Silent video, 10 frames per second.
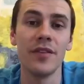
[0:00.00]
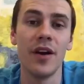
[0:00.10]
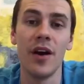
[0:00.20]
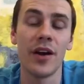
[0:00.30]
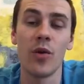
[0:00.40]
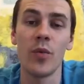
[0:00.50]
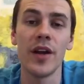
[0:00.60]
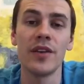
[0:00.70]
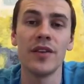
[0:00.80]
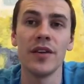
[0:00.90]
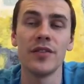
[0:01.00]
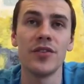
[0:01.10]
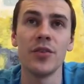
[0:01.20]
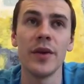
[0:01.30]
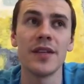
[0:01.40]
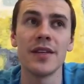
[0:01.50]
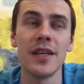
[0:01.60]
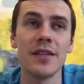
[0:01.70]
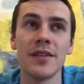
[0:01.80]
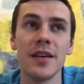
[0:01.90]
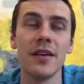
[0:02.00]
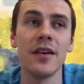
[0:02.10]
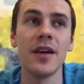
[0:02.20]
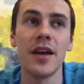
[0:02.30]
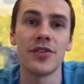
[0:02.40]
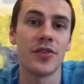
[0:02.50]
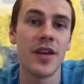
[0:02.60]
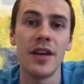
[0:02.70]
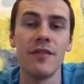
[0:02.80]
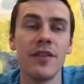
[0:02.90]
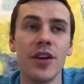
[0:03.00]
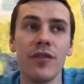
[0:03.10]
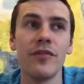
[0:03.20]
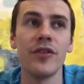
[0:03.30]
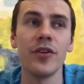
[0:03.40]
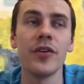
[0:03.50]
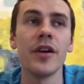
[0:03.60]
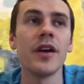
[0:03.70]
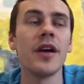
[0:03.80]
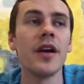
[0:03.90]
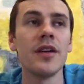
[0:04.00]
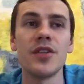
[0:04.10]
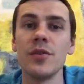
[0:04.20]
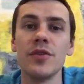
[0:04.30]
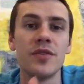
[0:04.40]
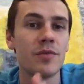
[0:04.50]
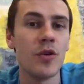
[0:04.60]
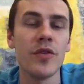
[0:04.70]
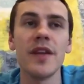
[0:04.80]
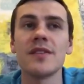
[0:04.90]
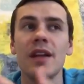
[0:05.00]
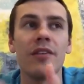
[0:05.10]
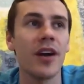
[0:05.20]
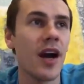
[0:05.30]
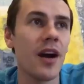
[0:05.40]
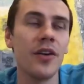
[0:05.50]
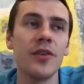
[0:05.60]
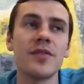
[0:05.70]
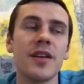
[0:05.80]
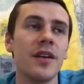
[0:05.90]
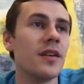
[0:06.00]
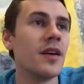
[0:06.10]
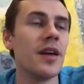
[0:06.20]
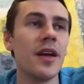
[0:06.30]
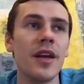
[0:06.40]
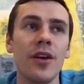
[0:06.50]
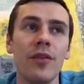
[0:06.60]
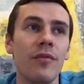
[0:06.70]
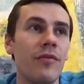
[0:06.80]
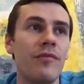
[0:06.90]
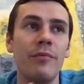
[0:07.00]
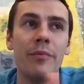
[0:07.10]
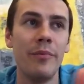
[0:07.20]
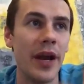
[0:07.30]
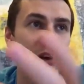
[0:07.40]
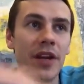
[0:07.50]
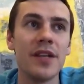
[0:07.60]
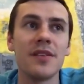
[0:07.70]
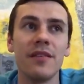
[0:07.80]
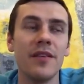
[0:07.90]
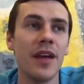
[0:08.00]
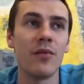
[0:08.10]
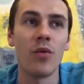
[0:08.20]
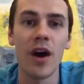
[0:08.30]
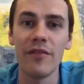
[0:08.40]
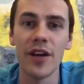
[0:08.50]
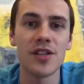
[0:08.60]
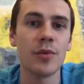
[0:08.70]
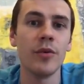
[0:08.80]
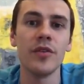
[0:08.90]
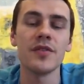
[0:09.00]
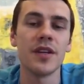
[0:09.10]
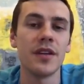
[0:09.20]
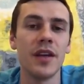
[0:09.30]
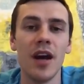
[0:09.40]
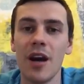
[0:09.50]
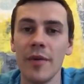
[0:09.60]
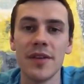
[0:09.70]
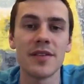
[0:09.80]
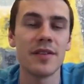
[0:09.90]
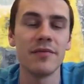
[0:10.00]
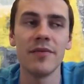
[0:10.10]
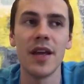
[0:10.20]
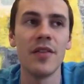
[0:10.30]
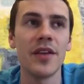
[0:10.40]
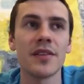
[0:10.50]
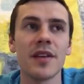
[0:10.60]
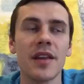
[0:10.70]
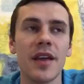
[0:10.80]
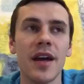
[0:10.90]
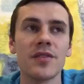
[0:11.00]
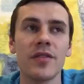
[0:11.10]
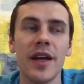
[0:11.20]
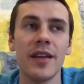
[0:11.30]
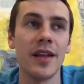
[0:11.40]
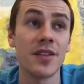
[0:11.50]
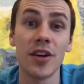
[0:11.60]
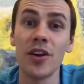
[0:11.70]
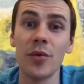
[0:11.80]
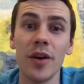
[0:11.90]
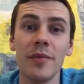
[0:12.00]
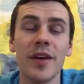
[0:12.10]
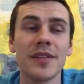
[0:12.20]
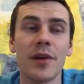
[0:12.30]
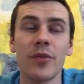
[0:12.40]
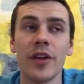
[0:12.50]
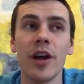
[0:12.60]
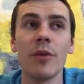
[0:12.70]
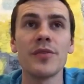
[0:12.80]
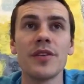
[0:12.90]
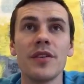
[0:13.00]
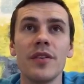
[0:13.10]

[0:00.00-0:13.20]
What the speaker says: like a week to 2 weeks easy, because you're eating, food. So you do smoothies and avocados and, berries and raw vegetables and hummus and things like that. So that's a good one, because that really helps